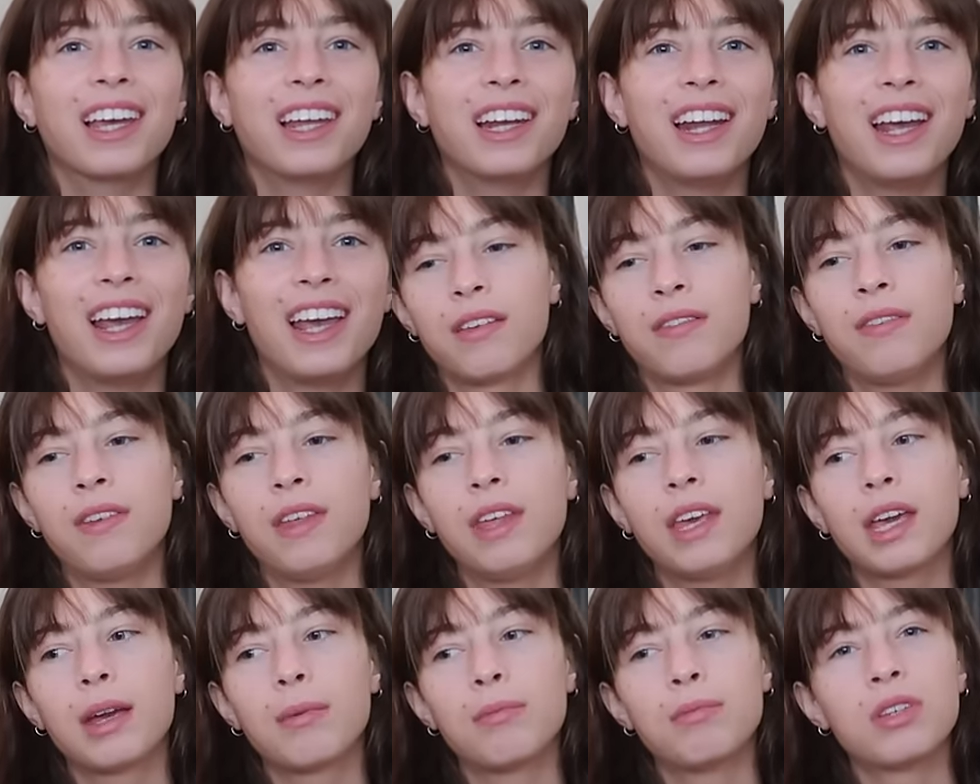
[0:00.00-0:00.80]
it. I
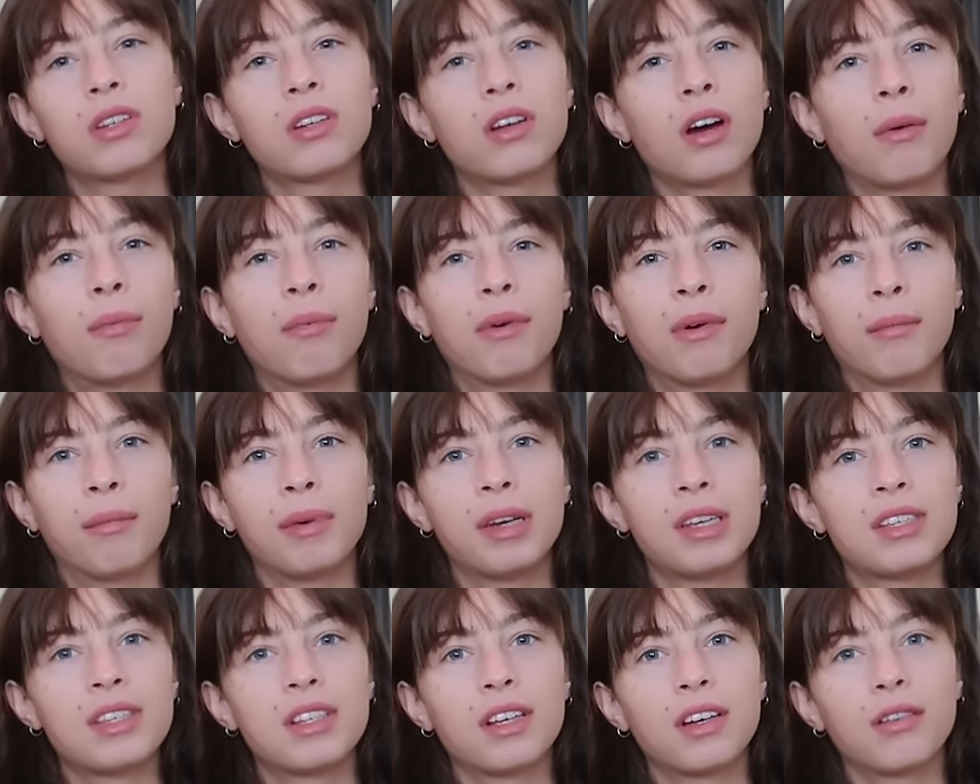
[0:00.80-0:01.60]
feel like I'm stopping
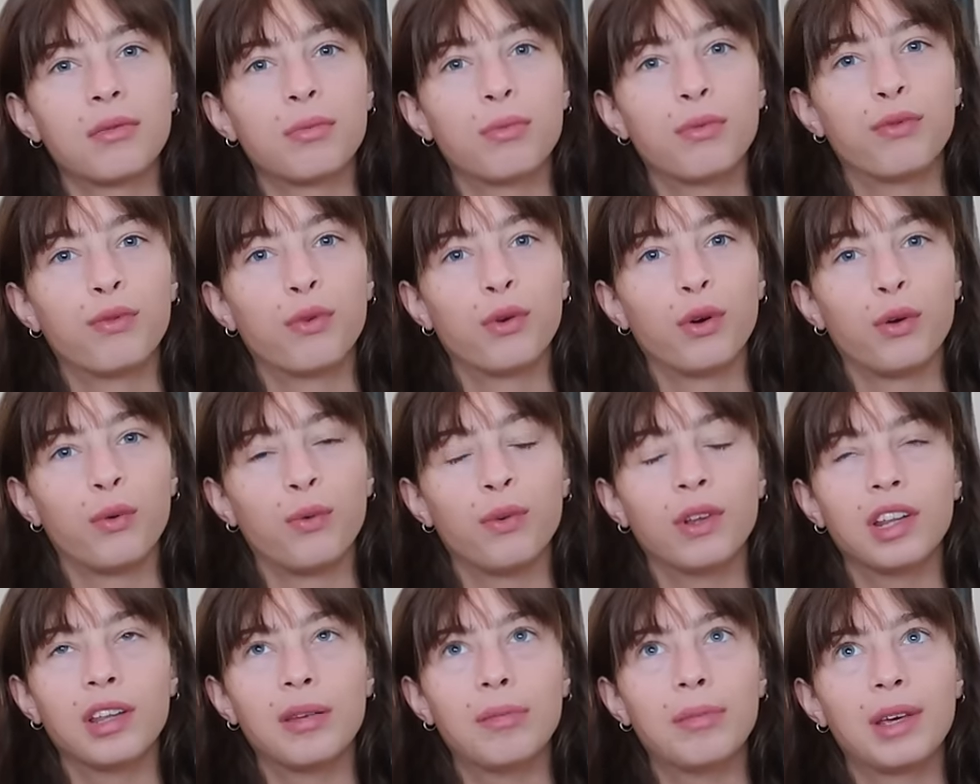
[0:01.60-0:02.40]
myself before I
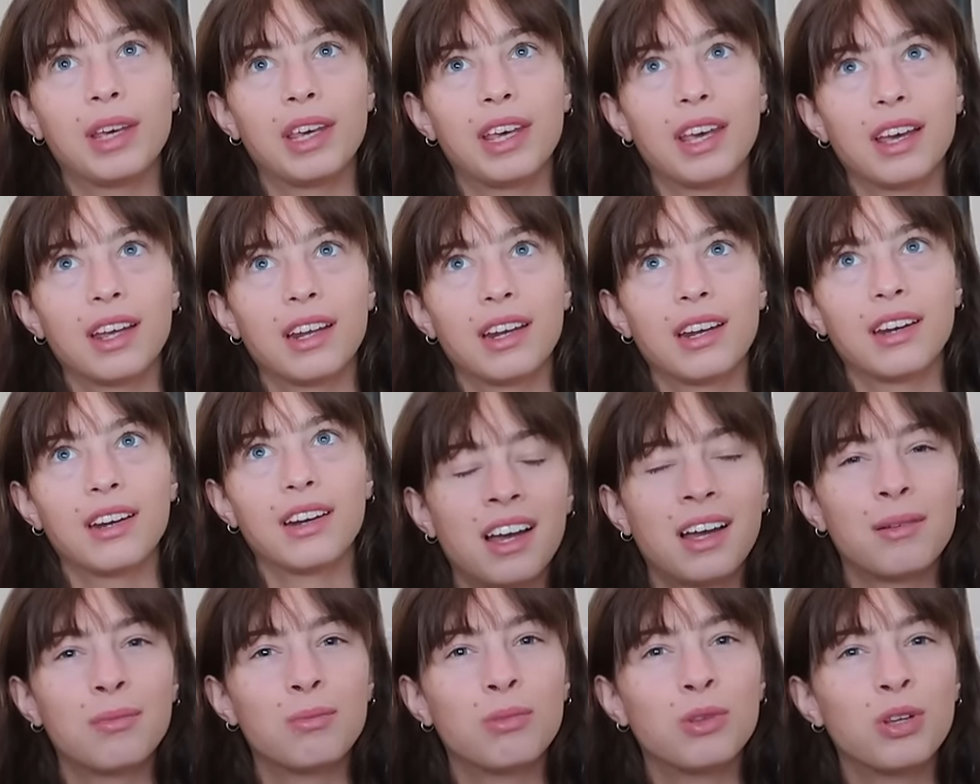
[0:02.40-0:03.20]
really begin.
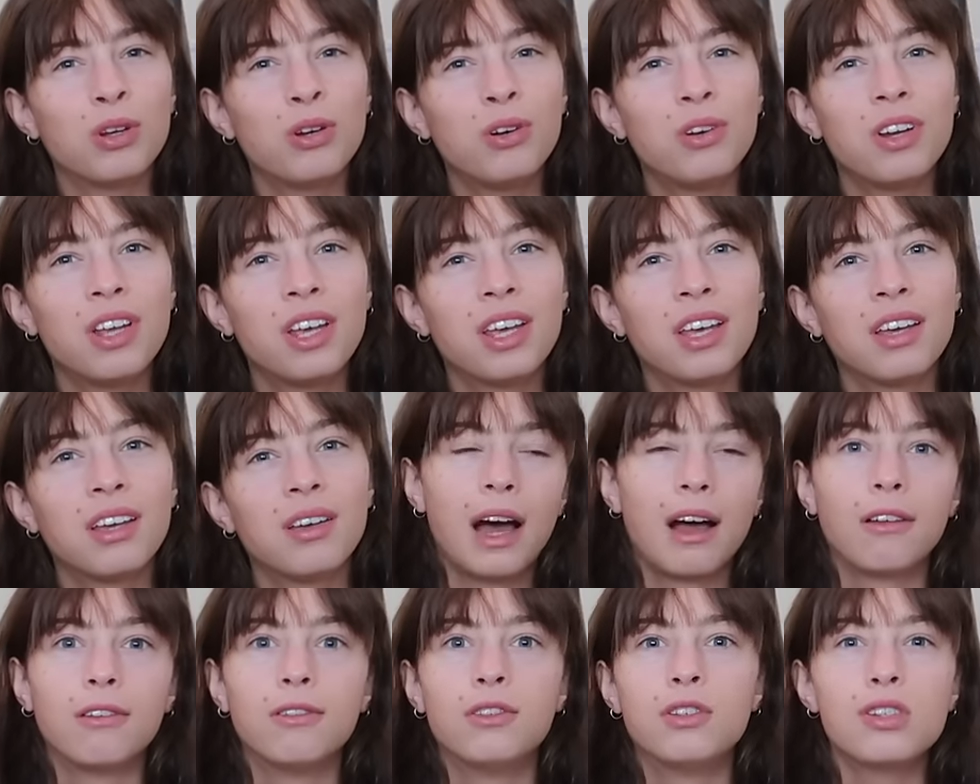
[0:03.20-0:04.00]
I'm learning
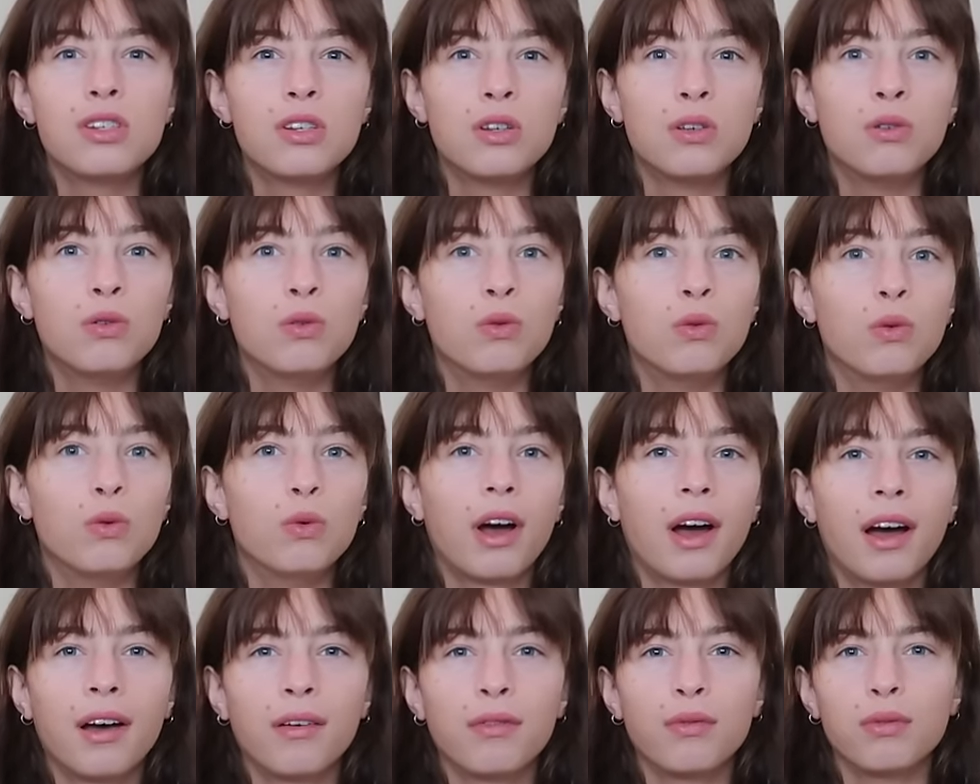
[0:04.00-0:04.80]
how to
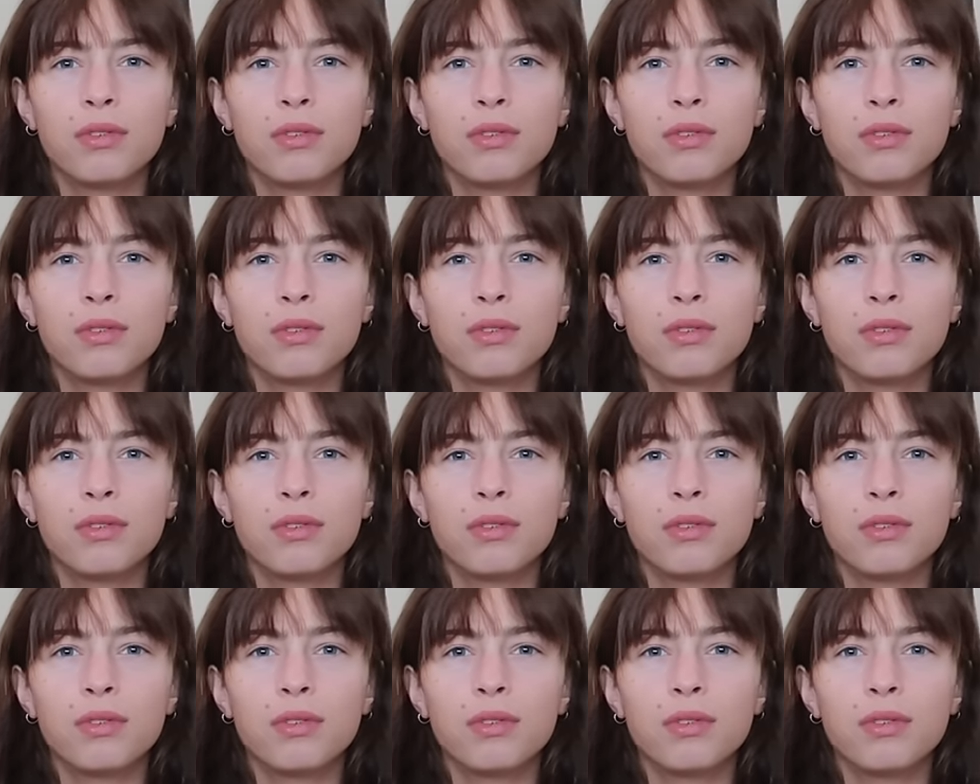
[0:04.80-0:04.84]
have